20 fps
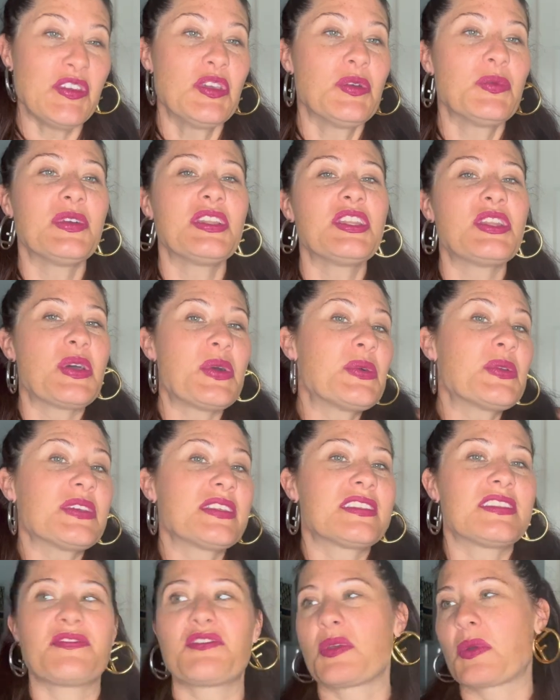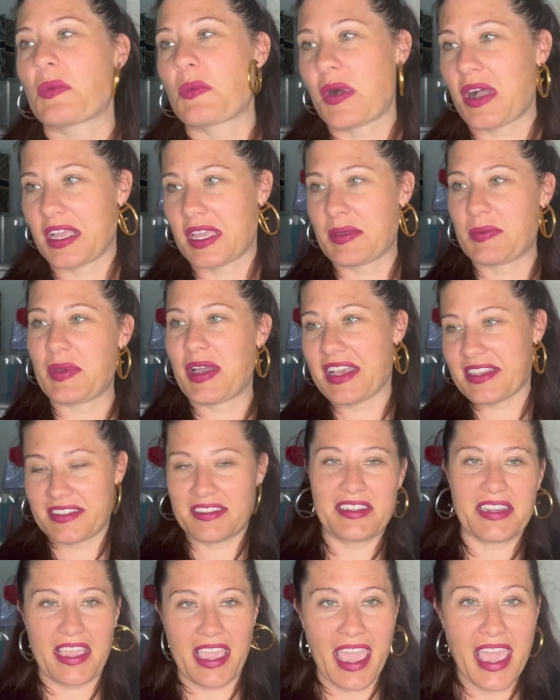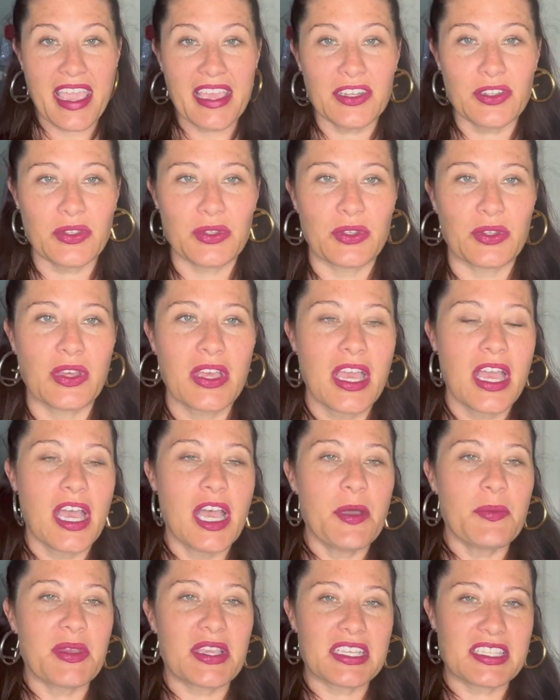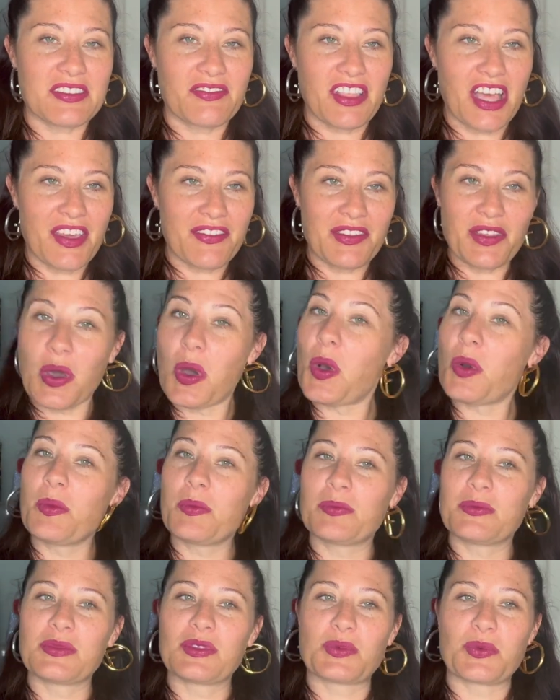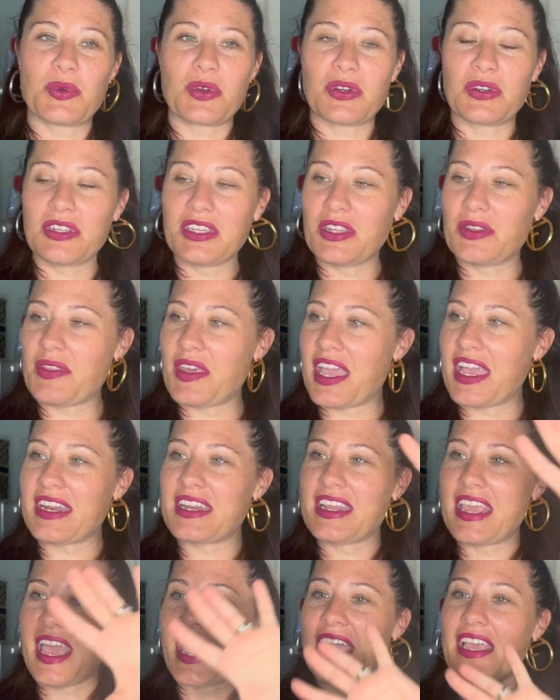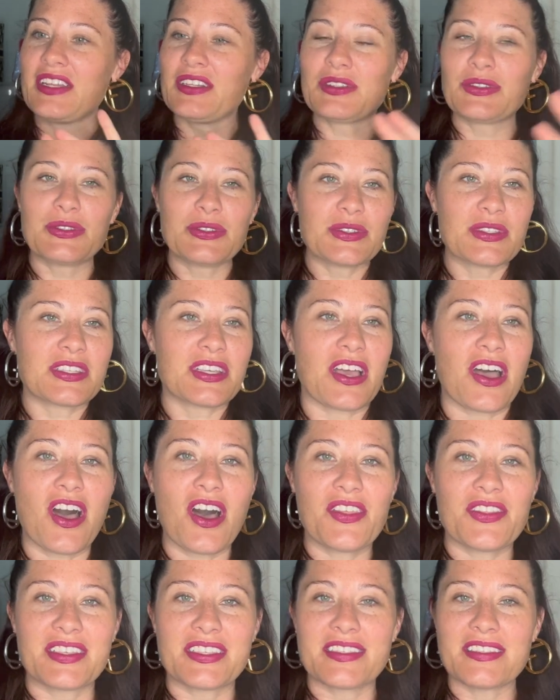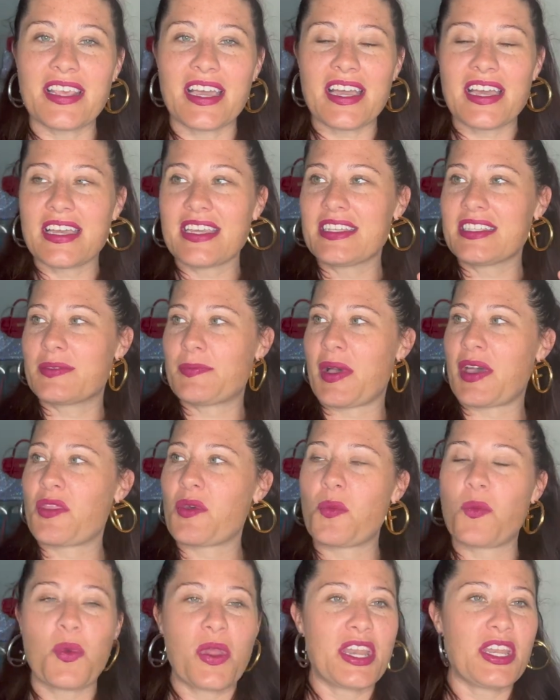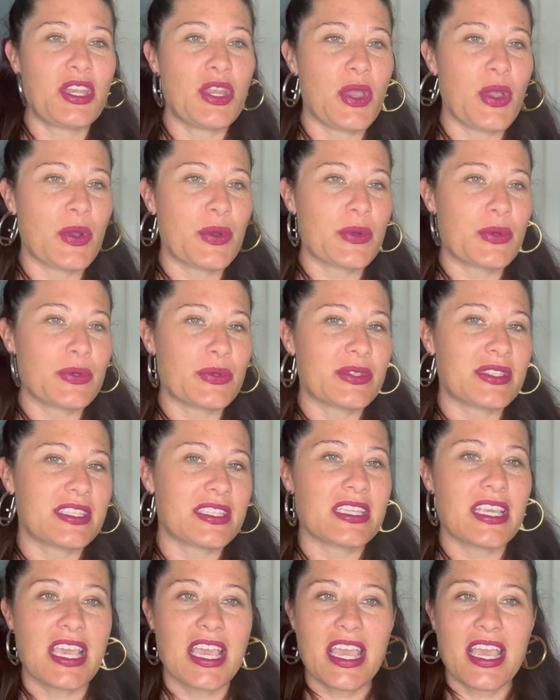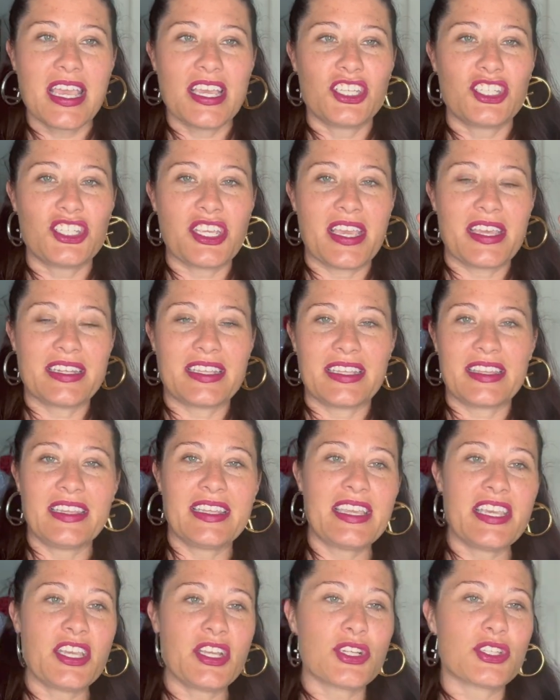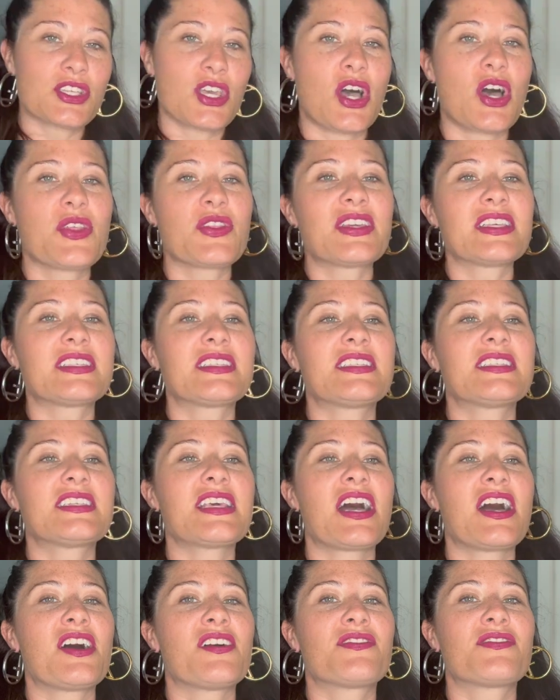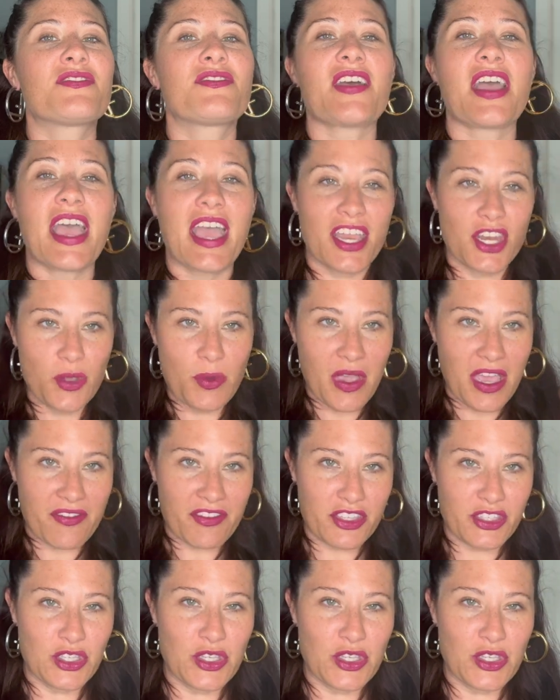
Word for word: you wouldn't notice if you were walking past a candle because a lot of the homes were, you know, they had candles on the sides, by the windows, chandeliers, all this stuff. And you have this